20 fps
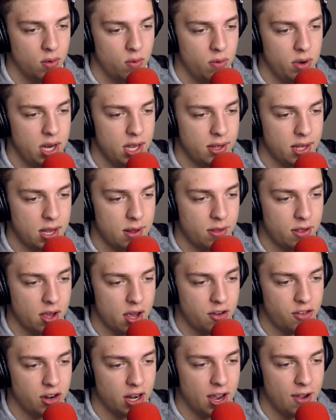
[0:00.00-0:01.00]
We need to keep
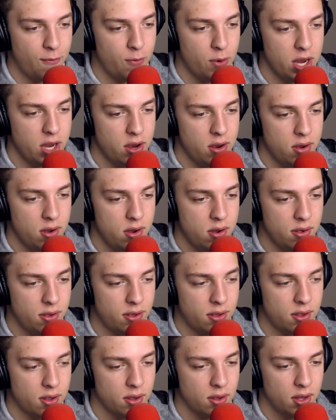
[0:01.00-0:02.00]
searching. Have we
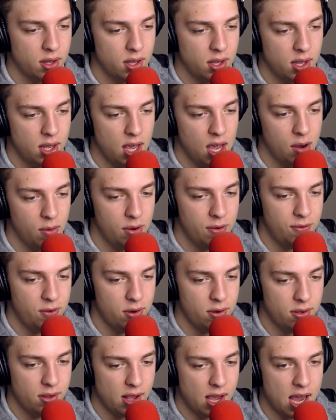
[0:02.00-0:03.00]
used... Yeah, we've
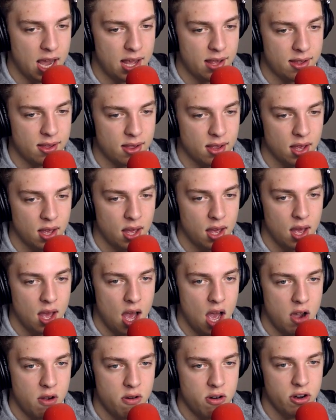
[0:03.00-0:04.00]
used this.
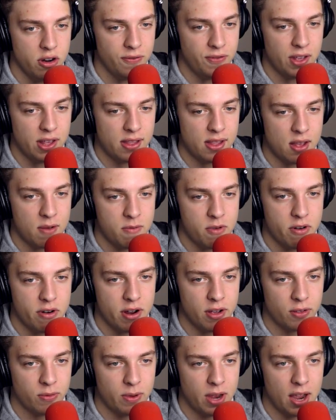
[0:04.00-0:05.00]
I wonder if there's somewhere
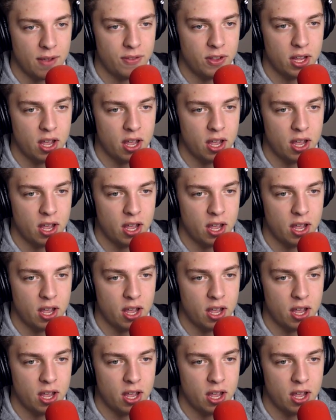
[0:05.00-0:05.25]
else we have